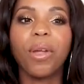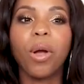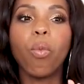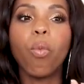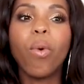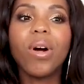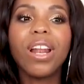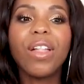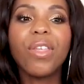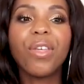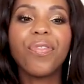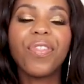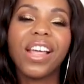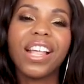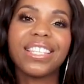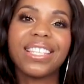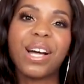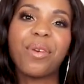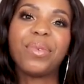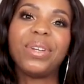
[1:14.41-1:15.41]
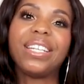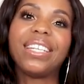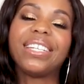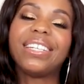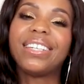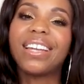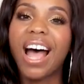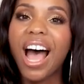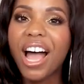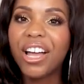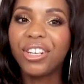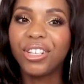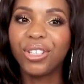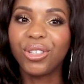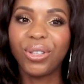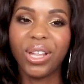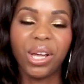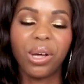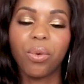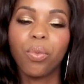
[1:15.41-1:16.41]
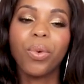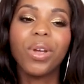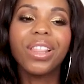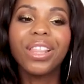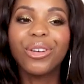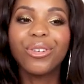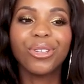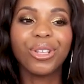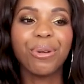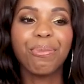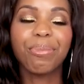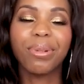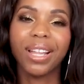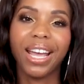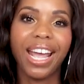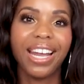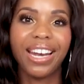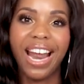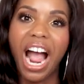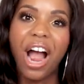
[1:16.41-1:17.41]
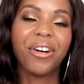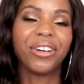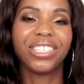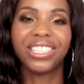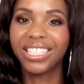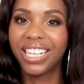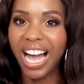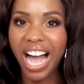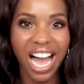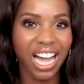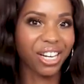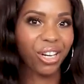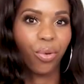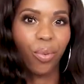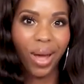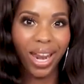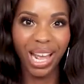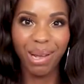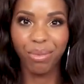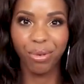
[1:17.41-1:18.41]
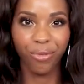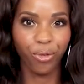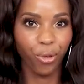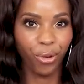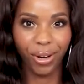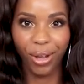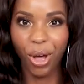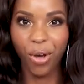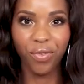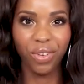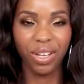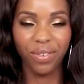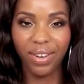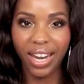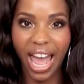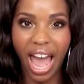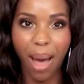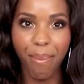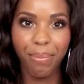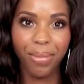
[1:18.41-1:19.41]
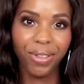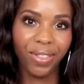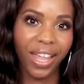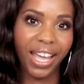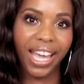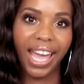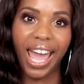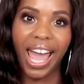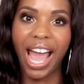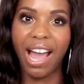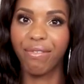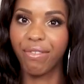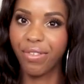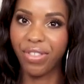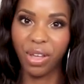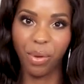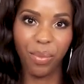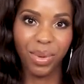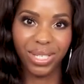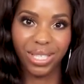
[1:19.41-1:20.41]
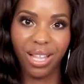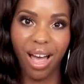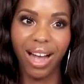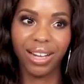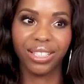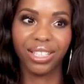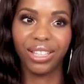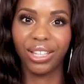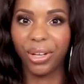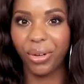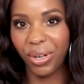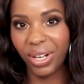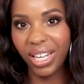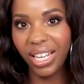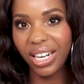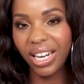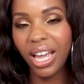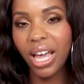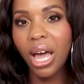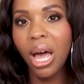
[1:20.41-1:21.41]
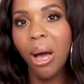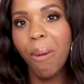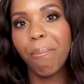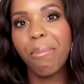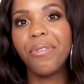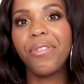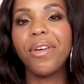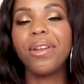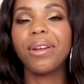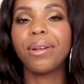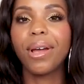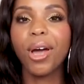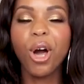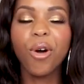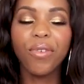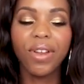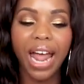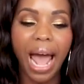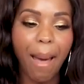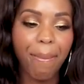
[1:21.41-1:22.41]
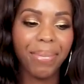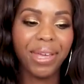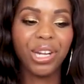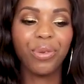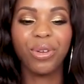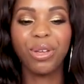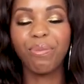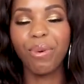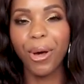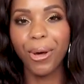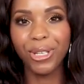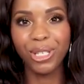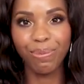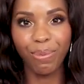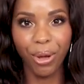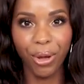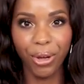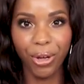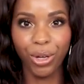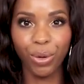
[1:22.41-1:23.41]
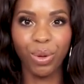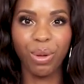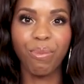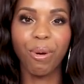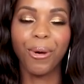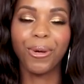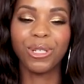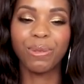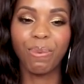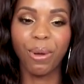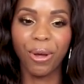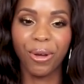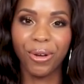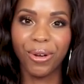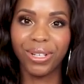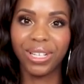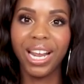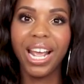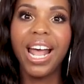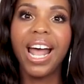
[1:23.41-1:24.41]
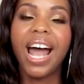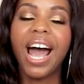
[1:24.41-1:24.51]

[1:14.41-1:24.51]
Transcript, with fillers: One of the things that we did not do, like we literally planned our entire wedding before COVID even happened, like everything was locked and loaded, but then COVID happened, we postponed,